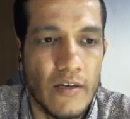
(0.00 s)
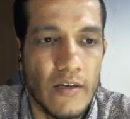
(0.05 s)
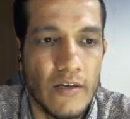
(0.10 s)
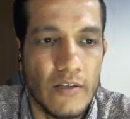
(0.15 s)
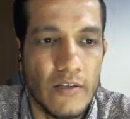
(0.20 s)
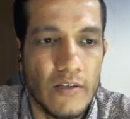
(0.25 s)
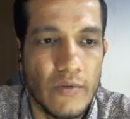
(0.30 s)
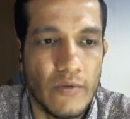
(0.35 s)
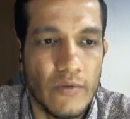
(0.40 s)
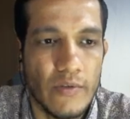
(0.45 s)

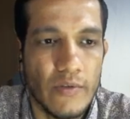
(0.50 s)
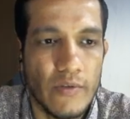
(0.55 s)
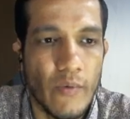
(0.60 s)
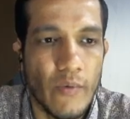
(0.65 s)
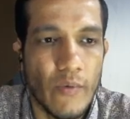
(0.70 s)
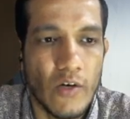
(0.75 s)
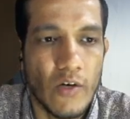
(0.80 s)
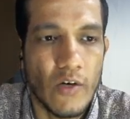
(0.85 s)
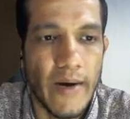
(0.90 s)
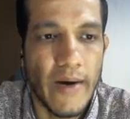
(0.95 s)
So the
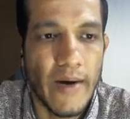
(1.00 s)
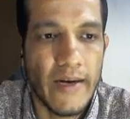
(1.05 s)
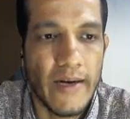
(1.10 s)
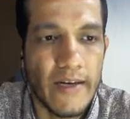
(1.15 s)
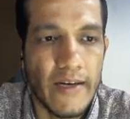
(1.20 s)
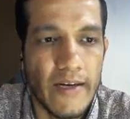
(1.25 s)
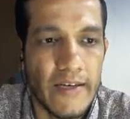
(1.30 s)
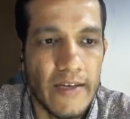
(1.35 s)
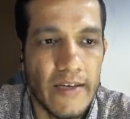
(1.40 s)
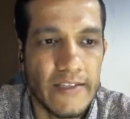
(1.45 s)
water will
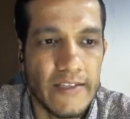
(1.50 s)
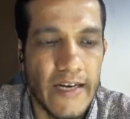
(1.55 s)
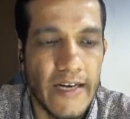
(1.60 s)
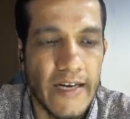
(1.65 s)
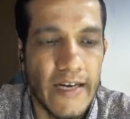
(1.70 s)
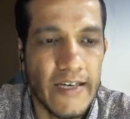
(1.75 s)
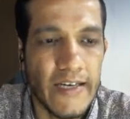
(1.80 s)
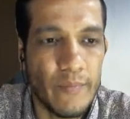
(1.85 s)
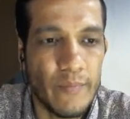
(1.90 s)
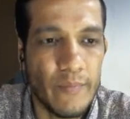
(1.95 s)
enter at the
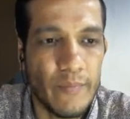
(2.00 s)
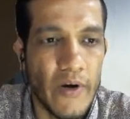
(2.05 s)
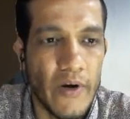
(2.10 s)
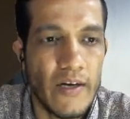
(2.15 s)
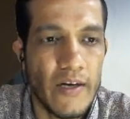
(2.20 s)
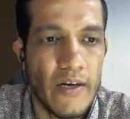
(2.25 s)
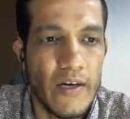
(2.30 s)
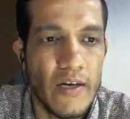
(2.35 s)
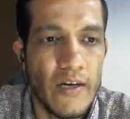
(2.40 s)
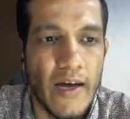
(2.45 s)
center point,
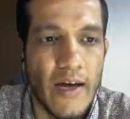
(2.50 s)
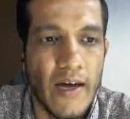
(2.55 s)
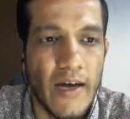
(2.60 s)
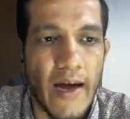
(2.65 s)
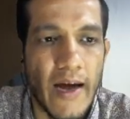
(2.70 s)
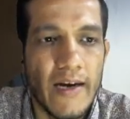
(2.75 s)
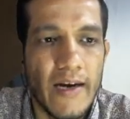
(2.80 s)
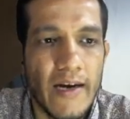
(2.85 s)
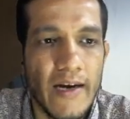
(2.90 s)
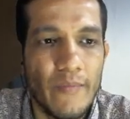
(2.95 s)

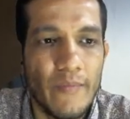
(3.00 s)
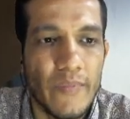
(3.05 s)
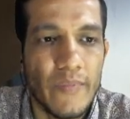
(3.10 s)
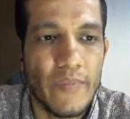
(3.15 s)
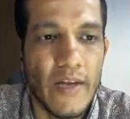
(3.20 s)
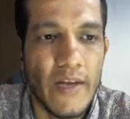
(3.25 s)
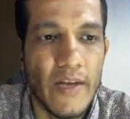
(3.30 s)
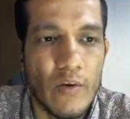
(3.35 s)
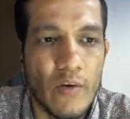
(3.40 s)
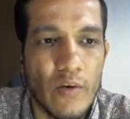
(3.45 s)
and
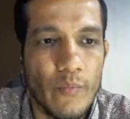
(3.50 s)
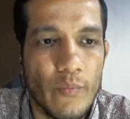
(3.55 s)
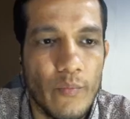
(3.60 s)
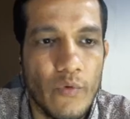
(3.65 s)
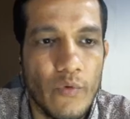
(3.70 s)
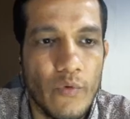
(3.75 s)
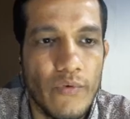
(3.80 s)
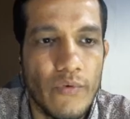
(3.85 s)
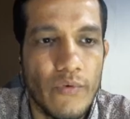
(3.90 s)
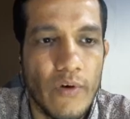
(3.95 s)
that will
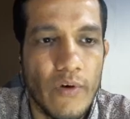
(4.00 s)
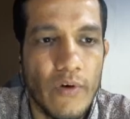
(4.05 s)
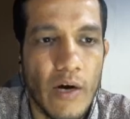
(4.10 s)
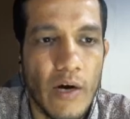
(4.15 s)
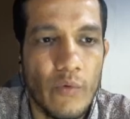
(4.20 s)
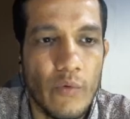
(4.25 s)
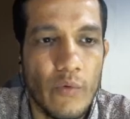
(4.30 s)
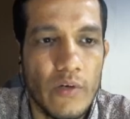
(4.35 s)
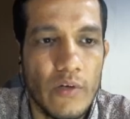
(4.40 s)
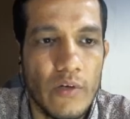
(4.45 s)
move
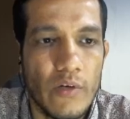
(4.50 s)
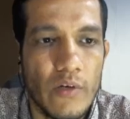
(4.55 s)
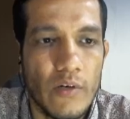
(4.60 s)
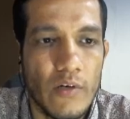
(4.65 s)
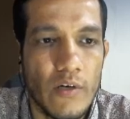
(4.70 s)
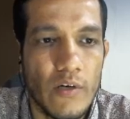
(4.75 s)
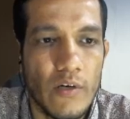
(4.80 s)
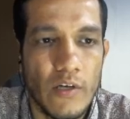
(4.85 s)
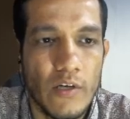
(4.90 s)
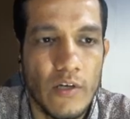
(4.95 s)
out
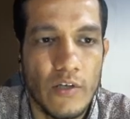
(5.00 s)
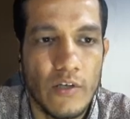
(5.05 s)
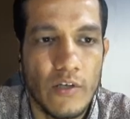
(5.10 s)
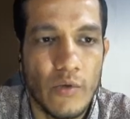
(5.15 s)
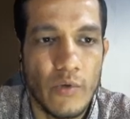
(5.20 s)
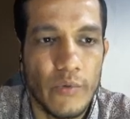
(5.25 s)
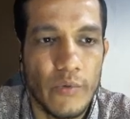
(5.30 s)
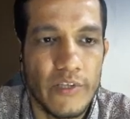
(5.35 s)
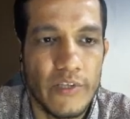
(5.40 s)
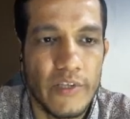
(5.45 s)

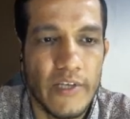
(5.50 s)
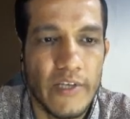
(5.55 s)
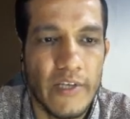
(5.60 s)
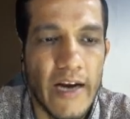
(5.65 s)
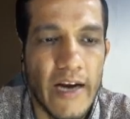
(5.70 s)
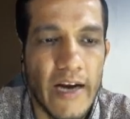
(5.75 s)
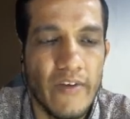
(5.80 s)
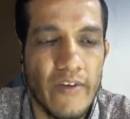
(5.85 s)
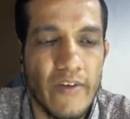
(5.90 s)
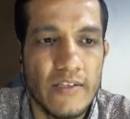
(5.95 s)
through this
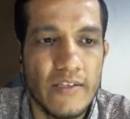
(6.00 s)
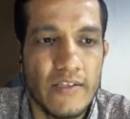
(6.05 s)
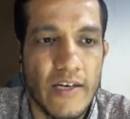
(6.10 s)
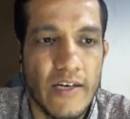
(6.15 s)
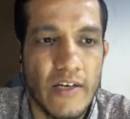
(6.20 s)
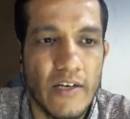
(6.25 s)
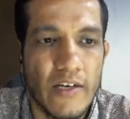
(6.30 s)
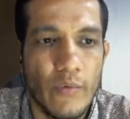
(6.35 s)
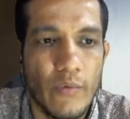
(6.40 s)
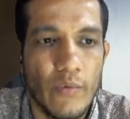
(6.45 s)
guide fence,
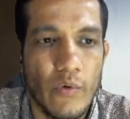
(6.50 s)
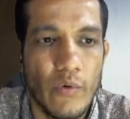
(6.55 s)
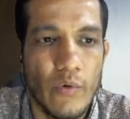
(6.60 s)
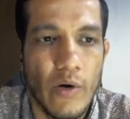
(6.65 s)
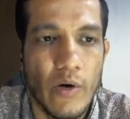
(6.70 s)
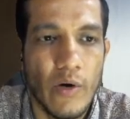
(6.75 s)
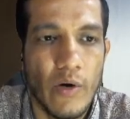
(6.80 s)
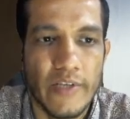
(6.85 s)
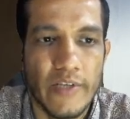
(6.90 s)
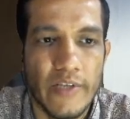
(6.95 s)
and it will go
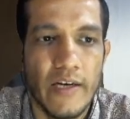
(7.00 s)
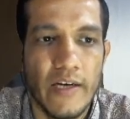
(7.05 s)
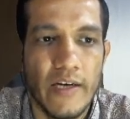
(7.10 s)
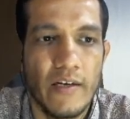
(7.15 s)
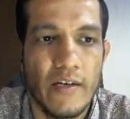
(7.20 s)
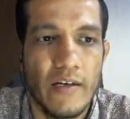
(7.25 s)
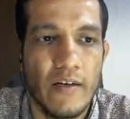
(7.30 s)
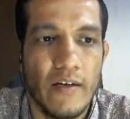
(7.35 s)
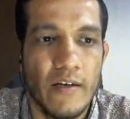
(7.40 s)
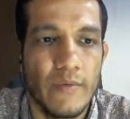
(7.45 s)
outside
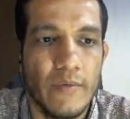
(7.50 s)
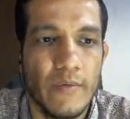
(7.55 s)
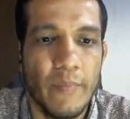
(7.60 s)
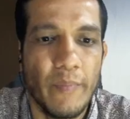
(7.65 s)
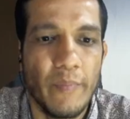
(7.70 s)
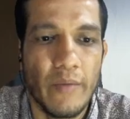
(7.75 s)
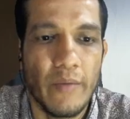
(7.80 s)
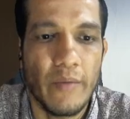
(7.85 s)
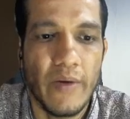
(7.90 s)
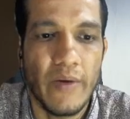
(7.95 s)
of the
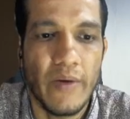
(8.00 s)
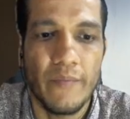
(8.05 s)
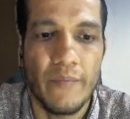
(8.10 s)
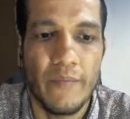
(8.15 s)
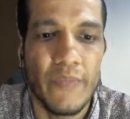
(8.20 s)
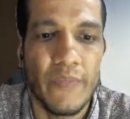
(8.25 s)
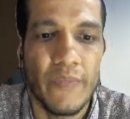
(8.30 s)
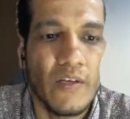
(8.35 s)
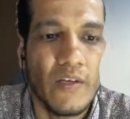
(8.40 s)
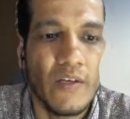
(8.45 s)
periphery.
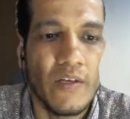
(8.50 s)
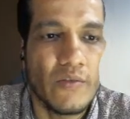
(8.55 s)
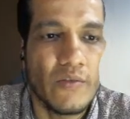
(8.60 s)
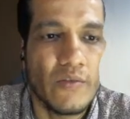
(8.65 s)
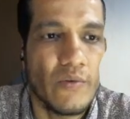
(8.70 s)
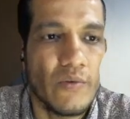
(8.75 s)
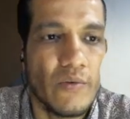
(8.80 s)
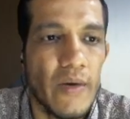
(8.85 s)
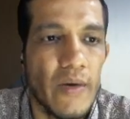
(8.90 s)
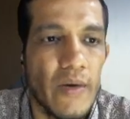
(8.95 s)

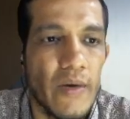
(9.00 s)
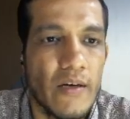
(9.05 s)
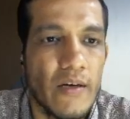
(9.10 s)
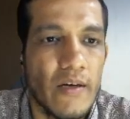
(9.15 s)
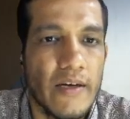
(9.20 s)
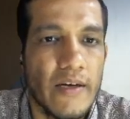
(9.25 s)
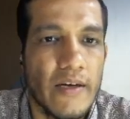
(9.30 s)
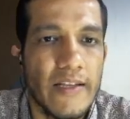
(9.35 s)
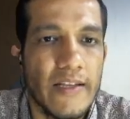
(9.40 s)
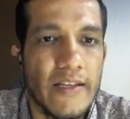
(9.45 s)
So
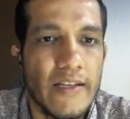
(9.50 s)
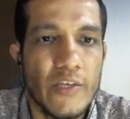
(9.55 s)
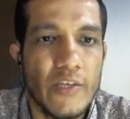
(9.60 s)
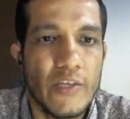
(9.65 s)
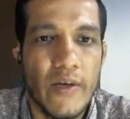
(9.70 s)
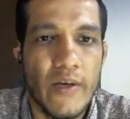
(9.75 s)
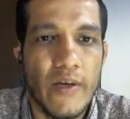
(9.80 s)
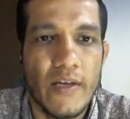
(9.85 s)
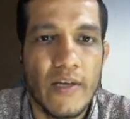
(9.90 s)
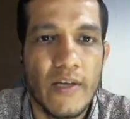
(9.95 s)
in this
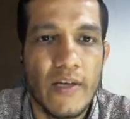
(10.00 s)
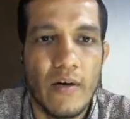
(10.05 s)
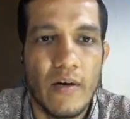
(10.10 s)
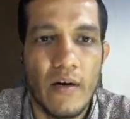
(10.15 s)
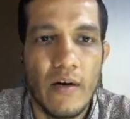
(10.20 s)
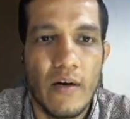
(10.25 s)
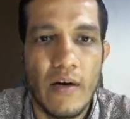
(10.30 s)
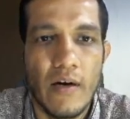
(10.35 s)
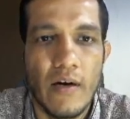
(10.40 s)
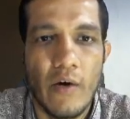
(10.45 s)
way, the
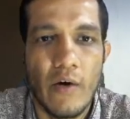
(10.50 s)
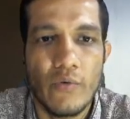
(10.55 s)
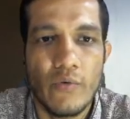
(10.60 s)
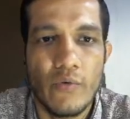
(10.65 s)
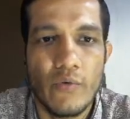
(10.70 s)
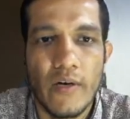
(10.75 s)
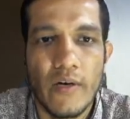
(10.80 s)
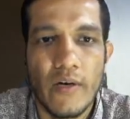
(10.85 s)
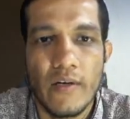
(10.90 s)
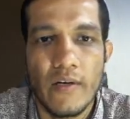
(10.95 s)

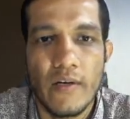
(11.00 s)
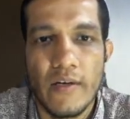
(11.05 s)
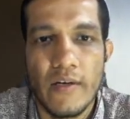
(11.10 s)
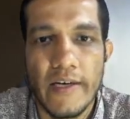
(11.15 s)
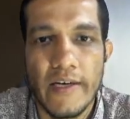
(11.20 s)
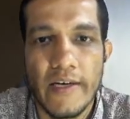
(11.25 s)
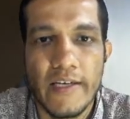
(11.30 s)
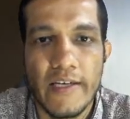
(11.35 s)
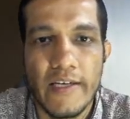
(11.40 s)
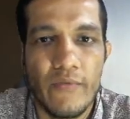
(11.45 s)
outward
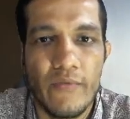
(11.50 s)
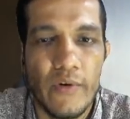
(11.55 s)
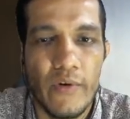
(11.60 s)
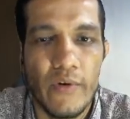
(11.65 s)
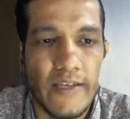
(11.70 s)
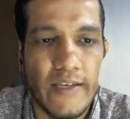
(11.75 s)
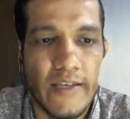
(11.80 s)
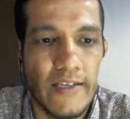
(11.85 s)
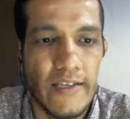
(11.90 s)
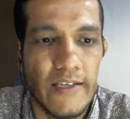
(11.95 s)
radial flow
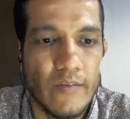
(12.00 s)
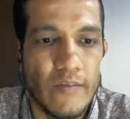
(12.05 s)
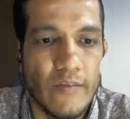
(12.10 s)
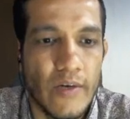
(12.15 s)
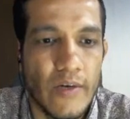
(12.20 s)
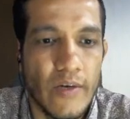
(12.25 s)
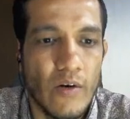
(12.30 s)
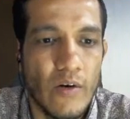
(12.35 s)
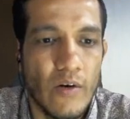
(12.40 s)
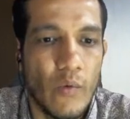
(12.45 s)
reaction
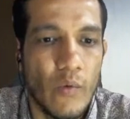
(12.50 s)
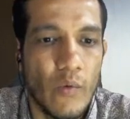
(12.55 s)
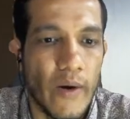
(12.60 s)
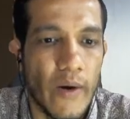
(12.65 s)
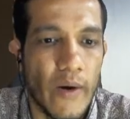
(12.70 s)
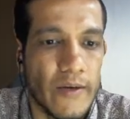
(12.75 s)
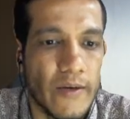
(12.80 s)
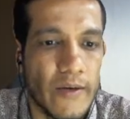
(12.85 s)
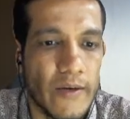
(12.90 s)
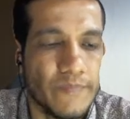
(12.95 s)
turbine will
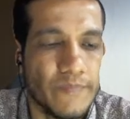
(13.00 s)
work.